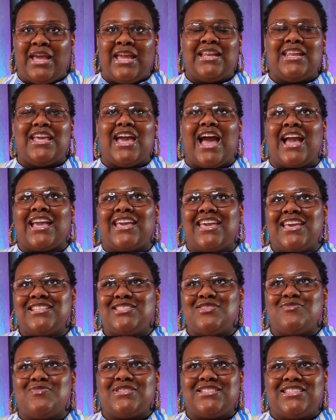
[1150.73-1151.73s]
And I
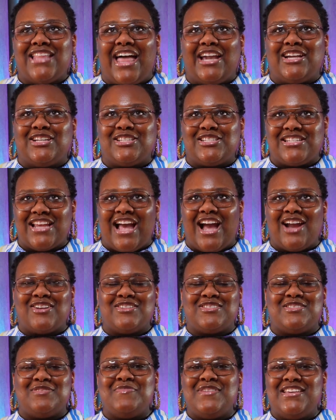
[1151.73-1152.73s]
guess it was like a
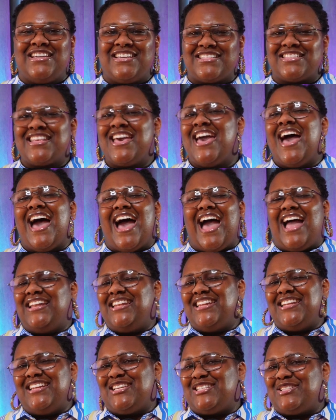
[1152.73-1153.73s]
shocker to me because I
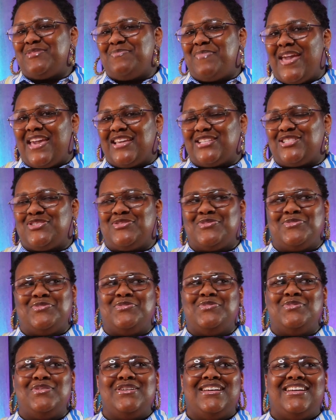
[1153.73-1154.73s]
didn't expect
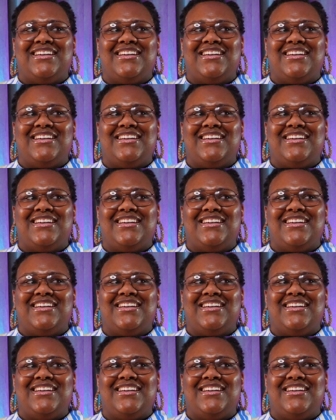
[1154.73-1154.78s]
to